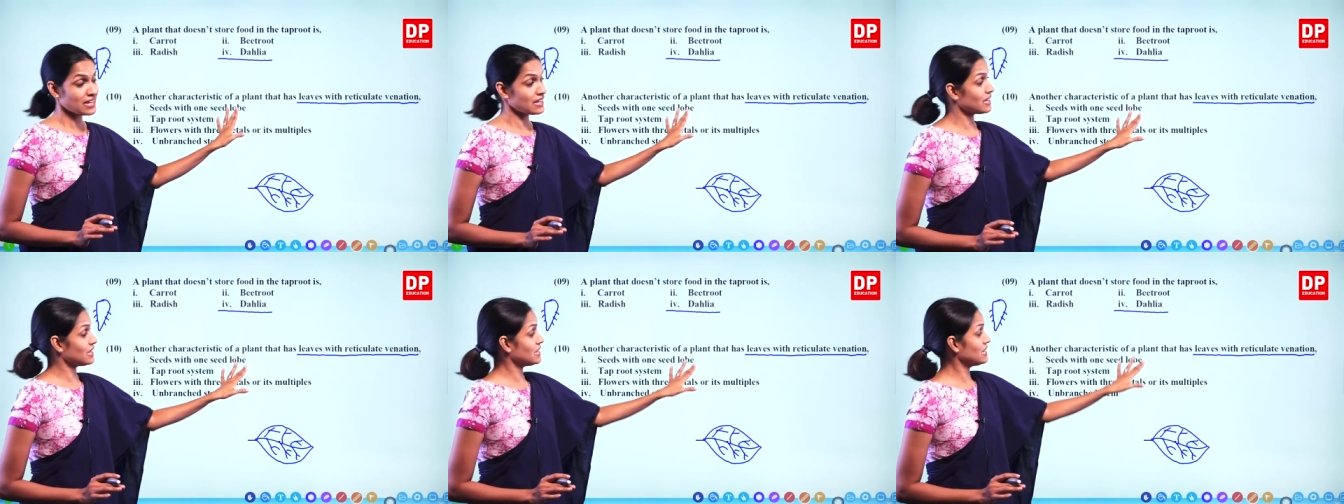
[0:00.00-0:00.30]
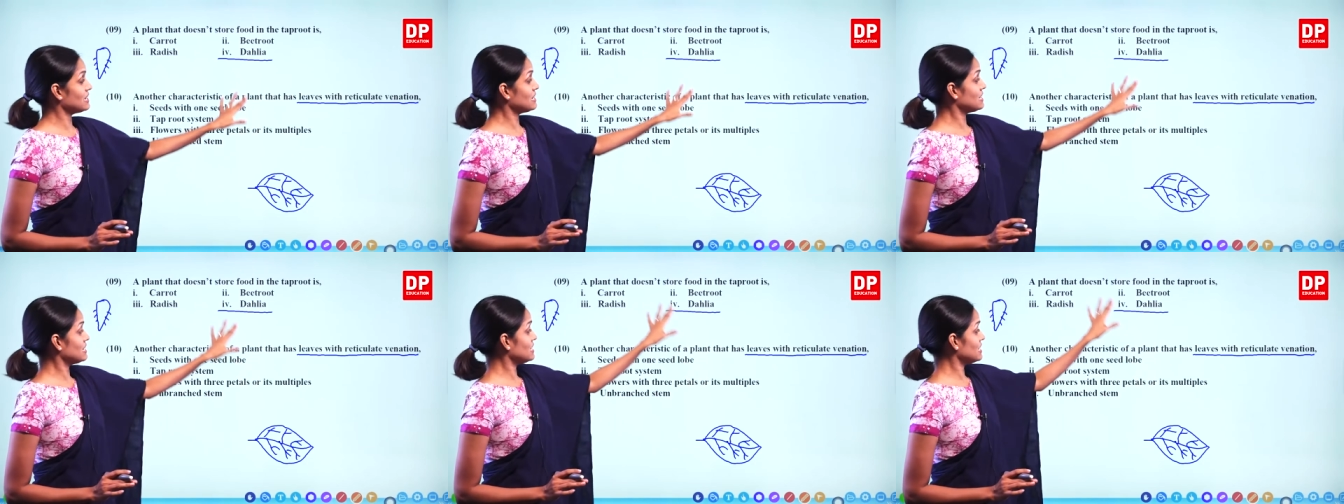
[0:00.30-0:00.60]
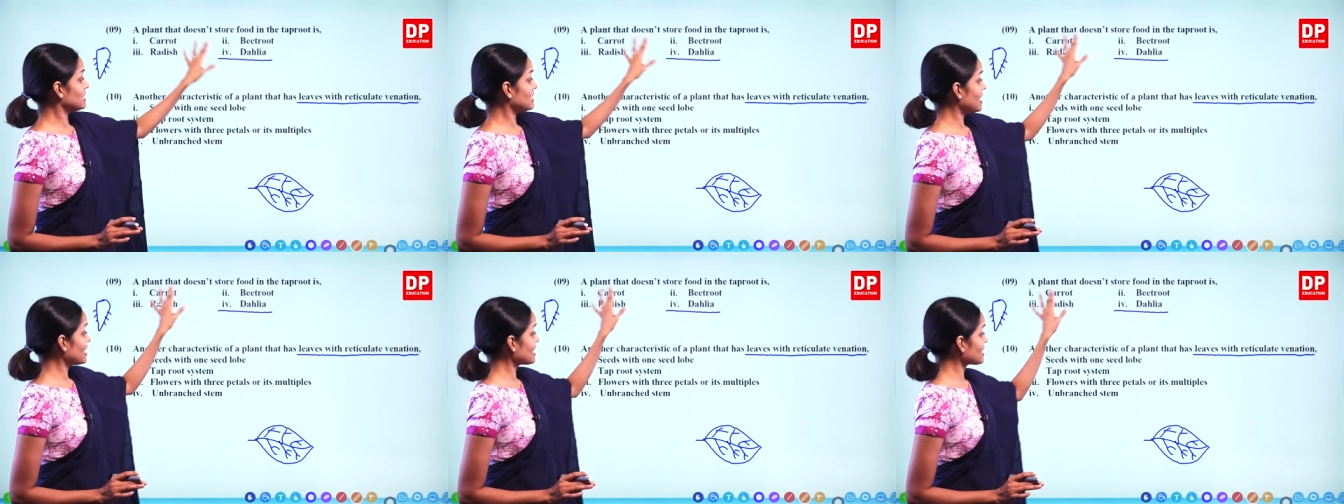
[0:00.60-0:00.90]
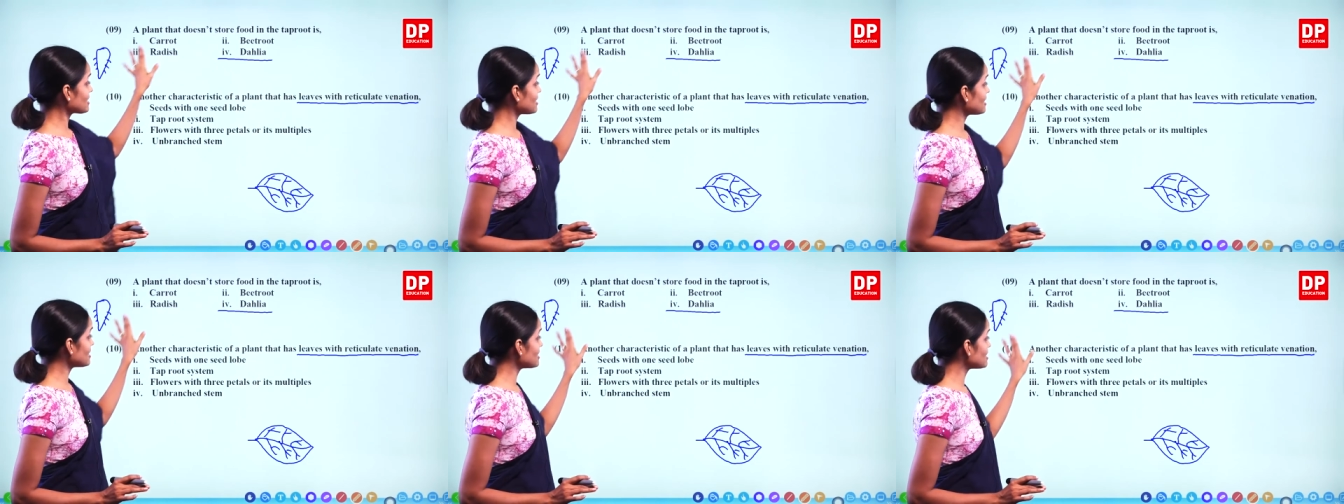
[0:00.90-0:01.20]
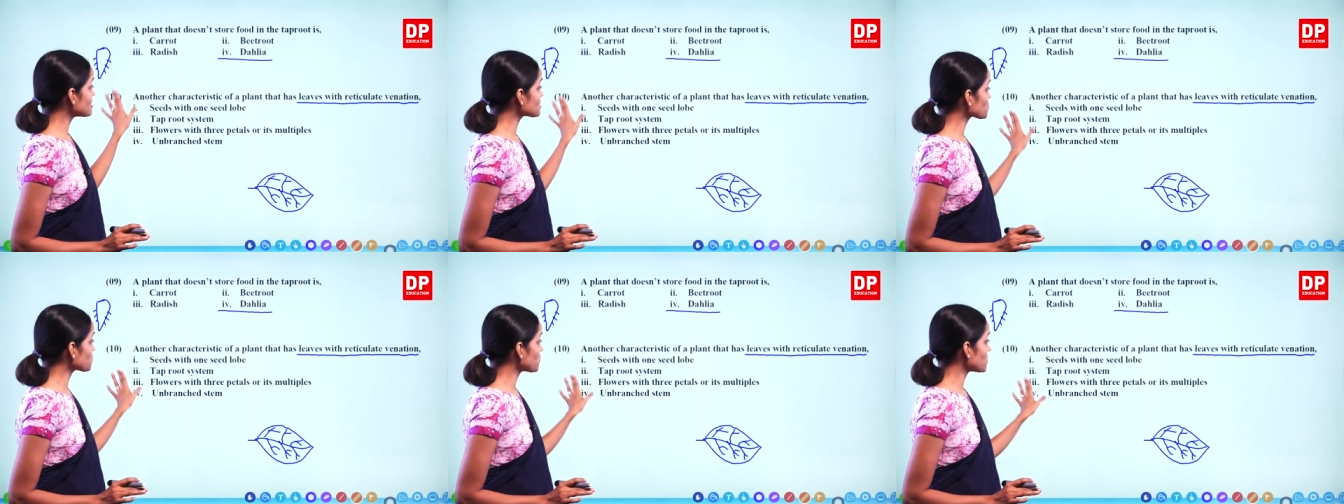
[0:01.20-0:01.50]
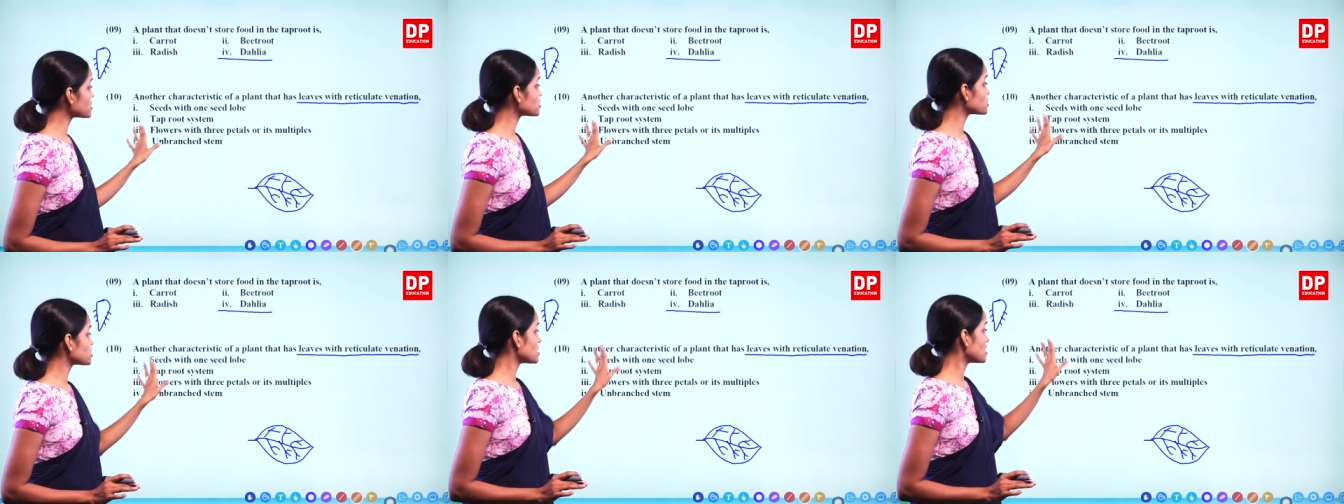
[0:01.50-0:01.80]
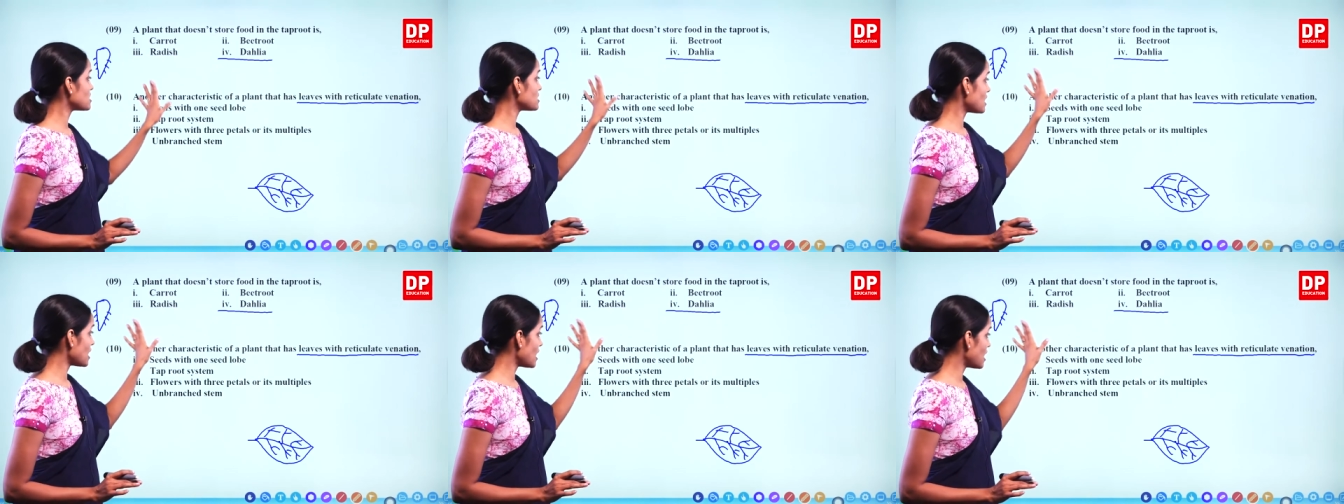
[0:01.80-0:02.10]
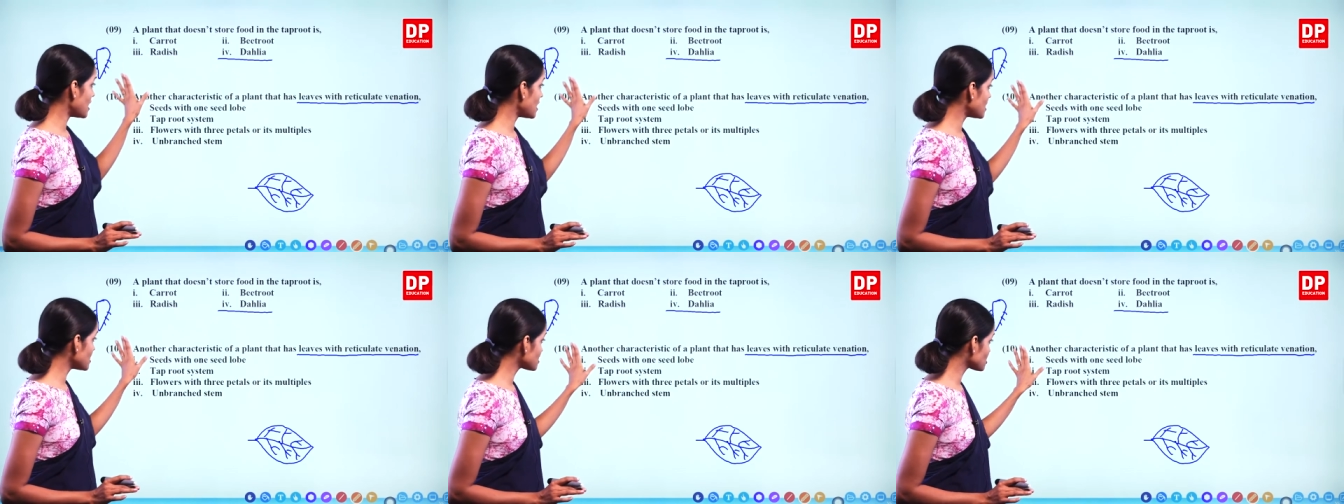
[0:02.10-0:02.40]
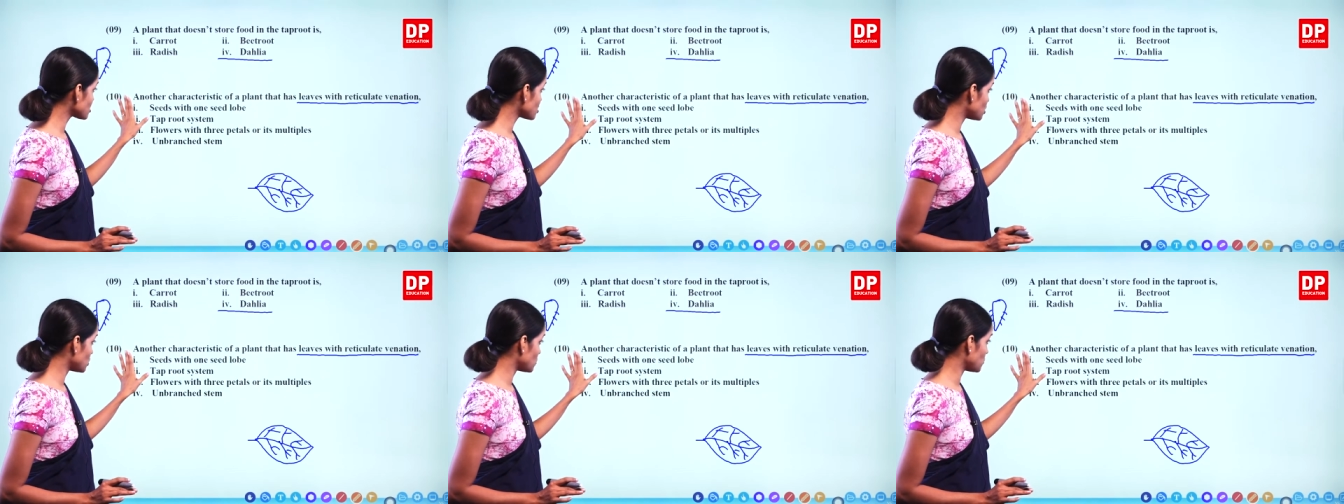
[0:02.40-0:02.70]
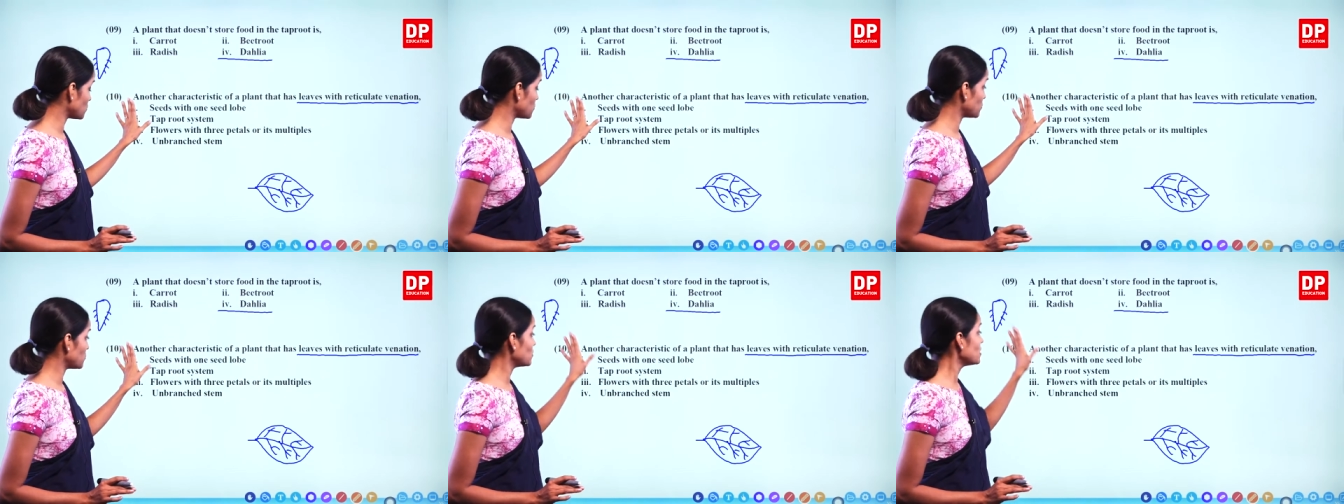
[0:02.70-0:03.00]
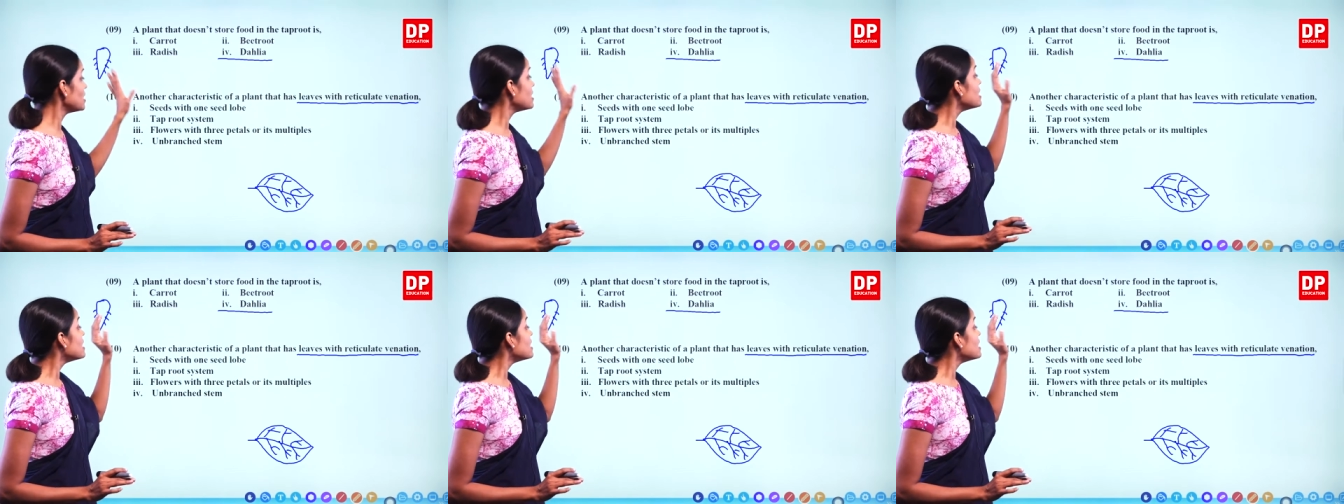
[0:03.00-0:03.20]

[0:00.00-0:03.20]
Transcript: Indirectly, this question asks you